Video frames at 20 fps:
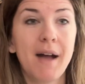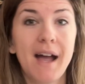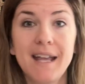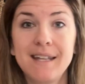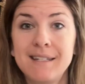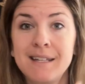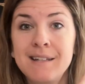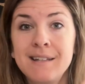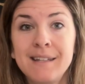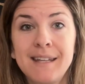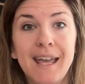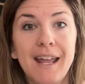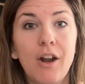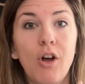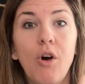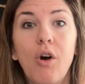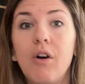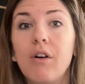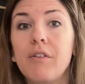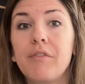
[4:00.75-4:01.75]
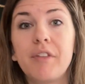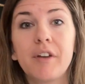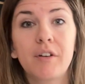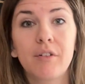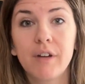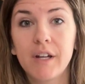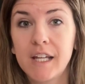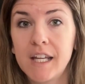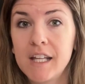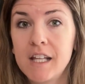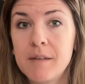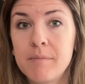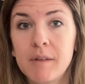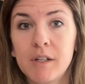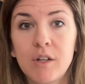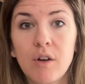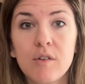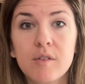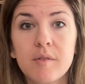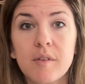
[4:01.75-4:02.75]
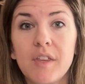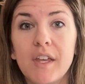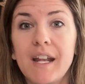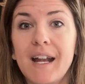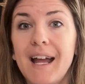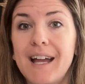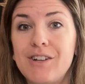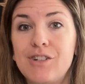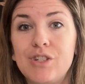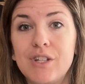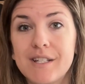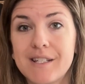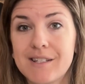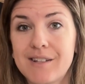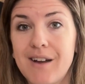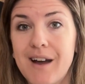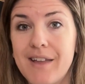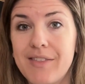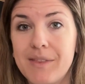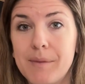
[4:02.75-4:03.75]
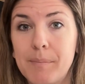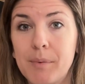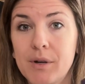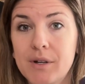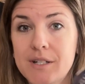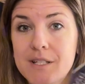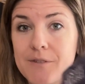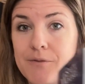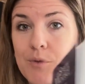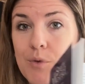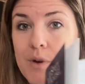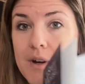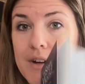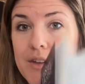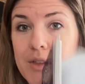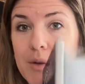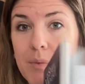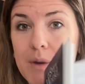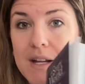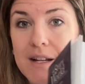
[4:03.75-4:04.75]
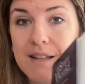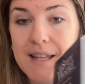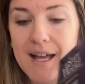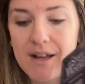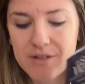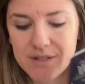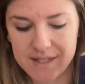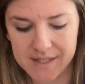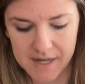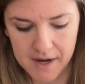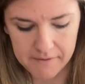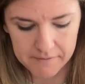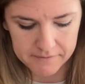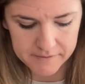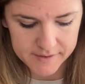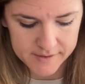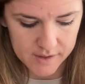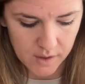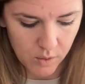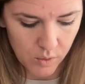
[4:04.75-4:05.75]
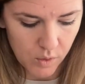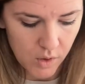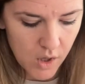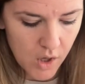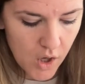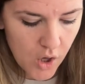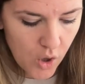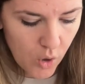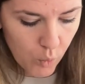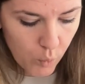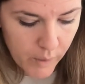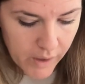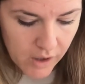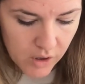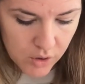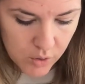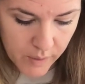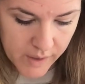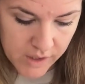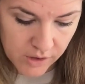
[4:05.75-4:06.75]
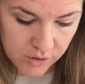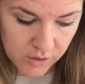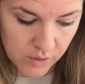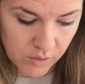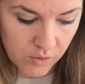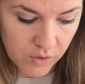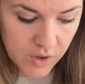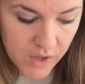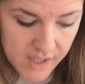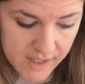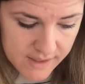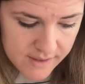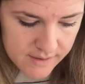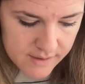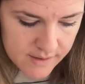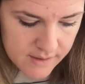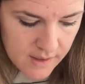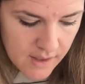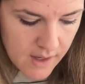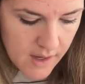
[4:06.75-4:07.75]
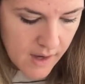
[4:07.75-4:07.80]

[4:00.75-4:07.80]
I didn't get all of the curriculum that goes with it. I just got the books for the read aloud stuff. So we're going through this.